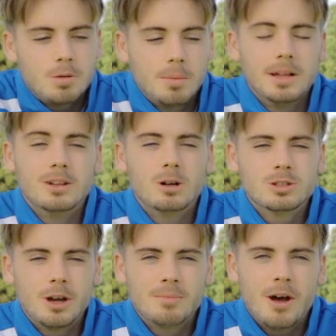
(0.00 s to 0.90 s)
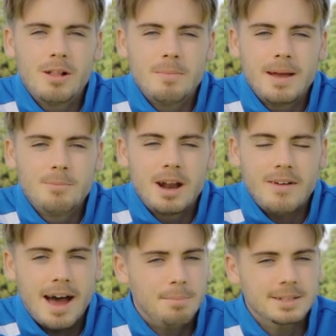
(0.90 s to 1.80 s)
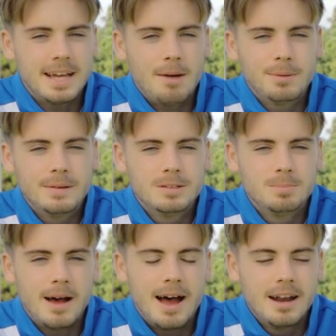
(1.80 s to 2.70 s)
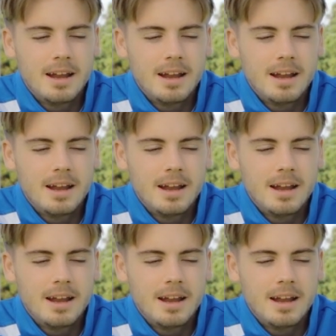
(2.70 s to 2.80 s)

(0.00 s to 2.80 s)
probably a long-term goal. I mean, whatever happens, happens, but